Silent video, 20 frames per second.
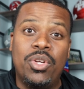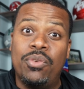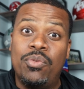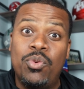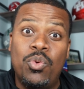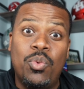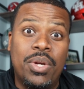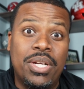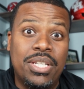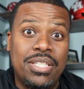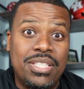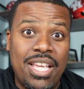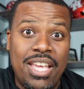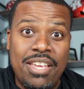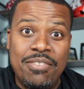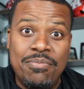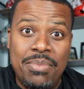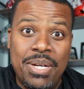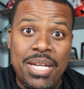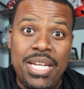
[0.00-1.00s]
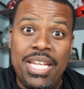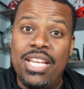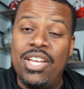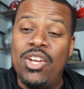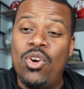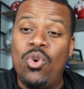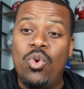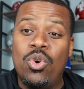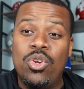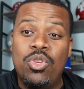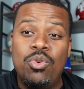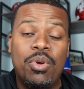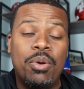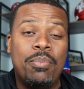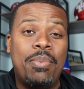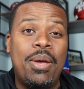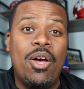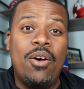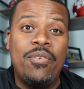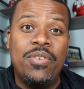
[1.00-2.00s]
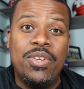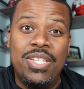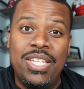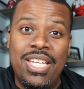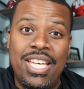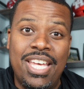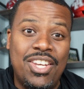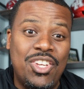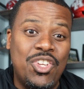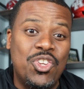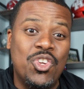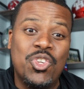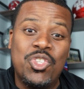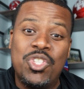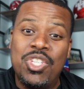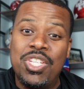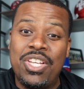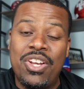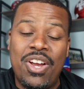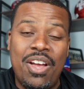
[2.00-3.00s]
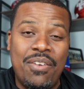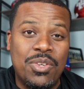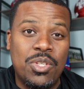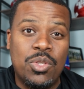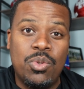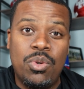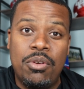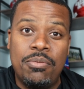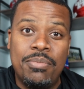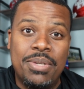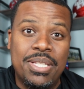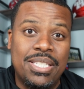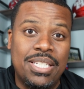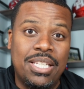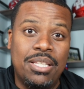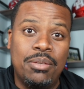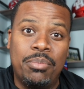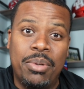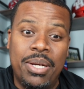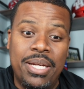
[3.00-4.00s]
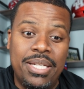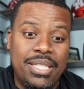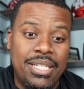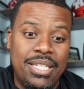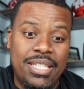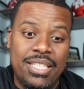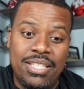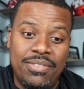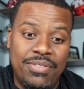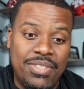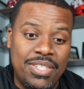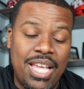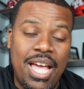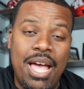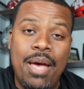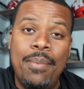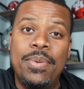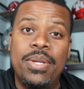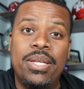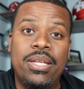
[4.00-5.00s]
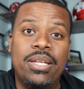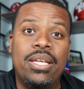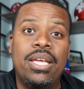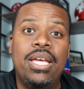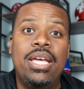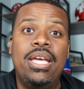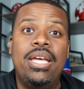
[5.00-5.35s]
If you want to save money or you want to pay off your debt, you're sitting there having a 12-month celebration as if it's happening.